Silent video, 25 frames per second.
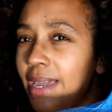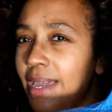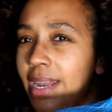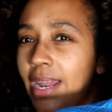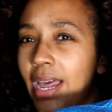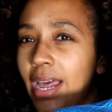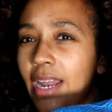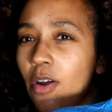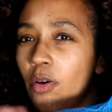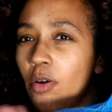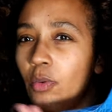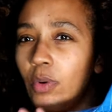And
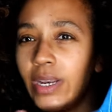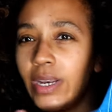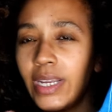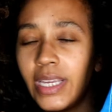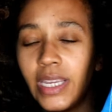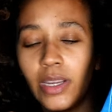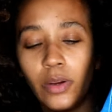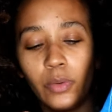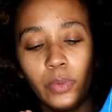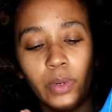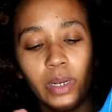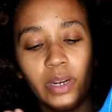I don't wanna
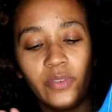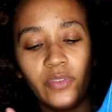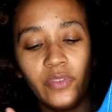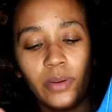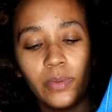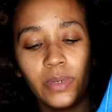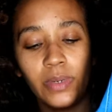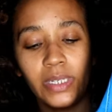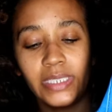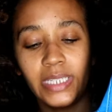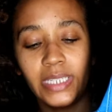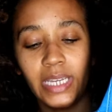get rid of
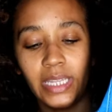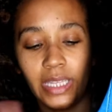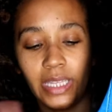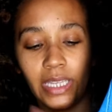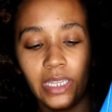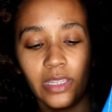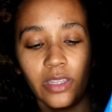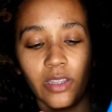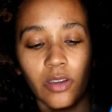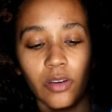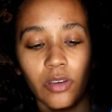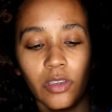them because I
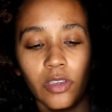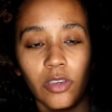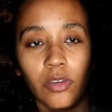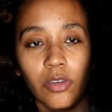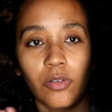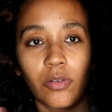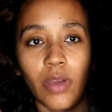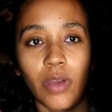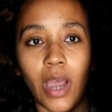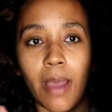think they're cute.